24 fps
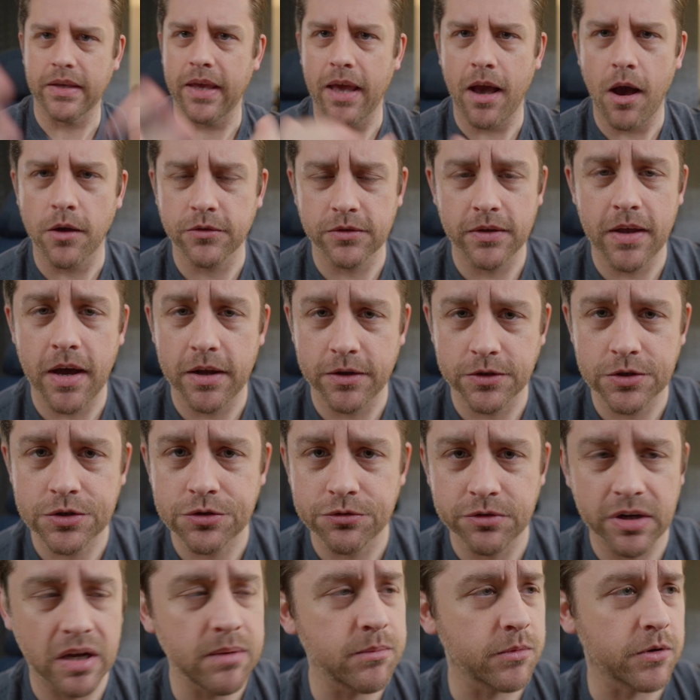and gals on how to
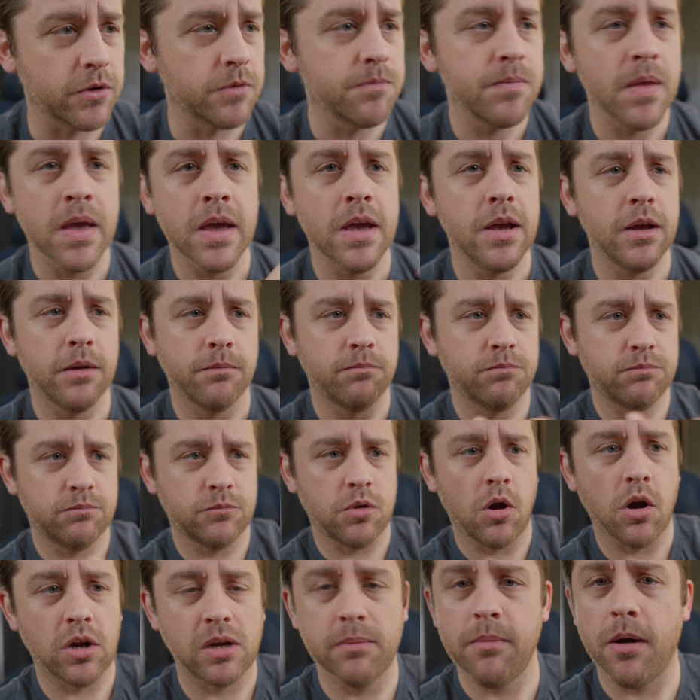stream or
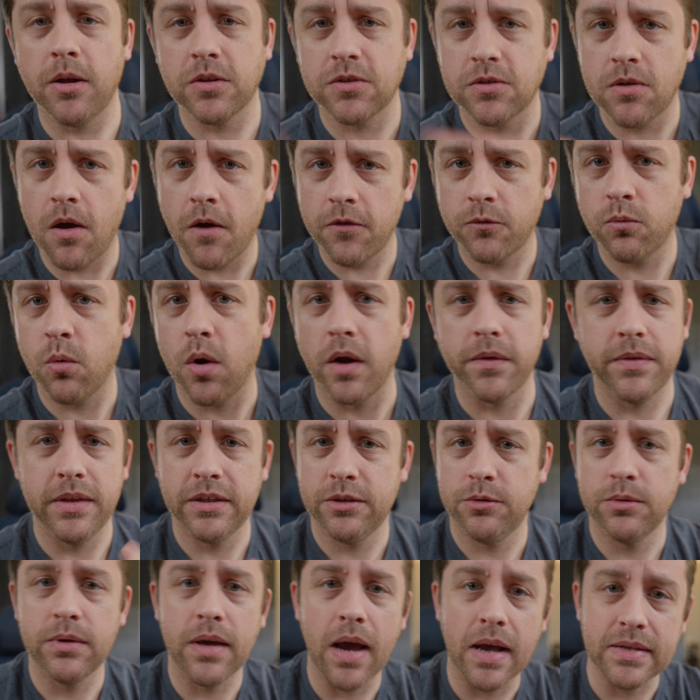talk about software I
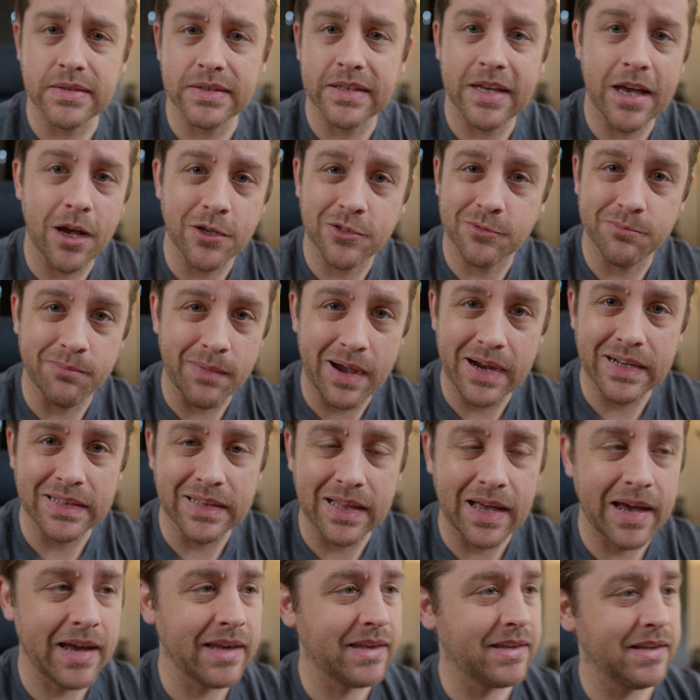think you guys and gals might
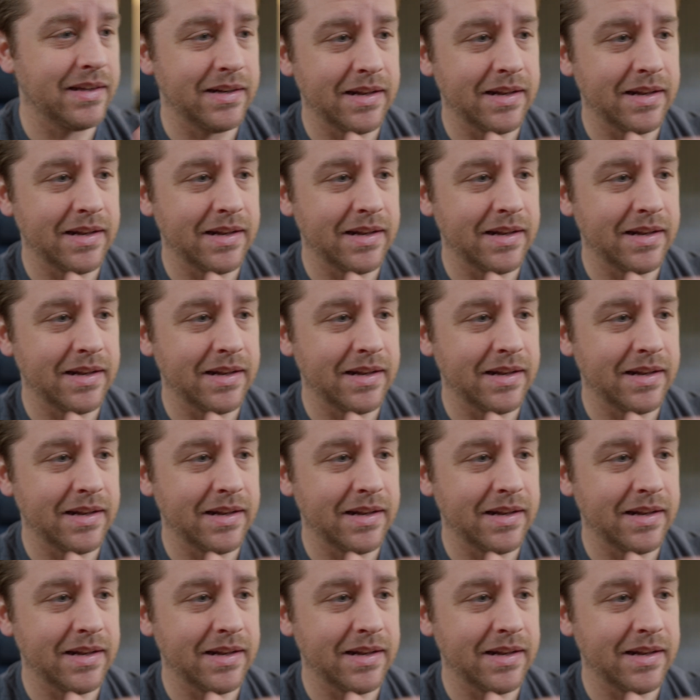like.